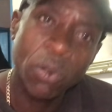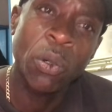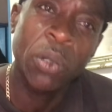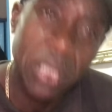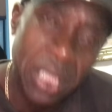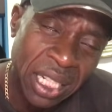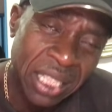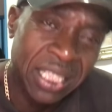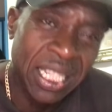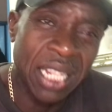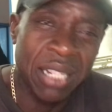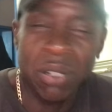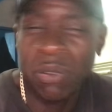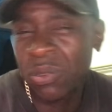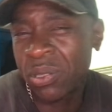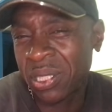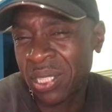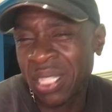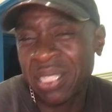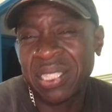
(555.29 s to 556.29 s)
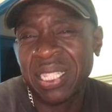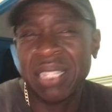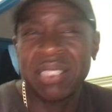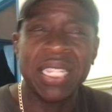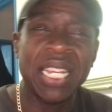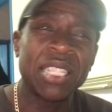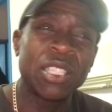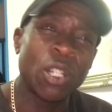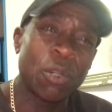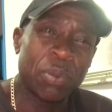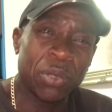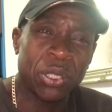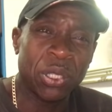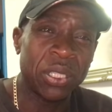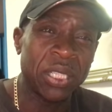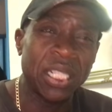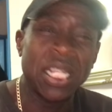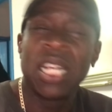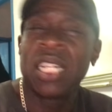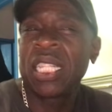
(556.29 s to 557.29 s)
course they're gonna take the
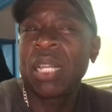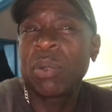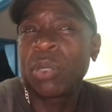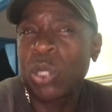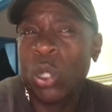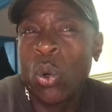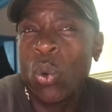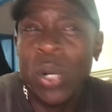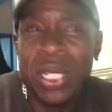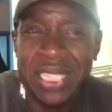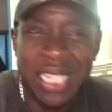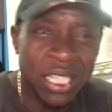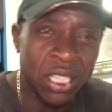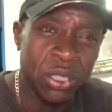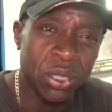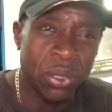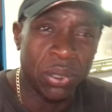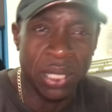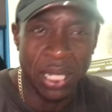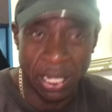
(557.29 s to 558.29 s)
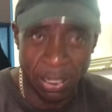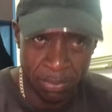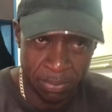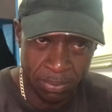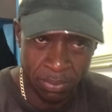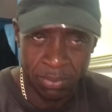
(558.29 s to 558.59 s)
opportunity. They was always gonna do that,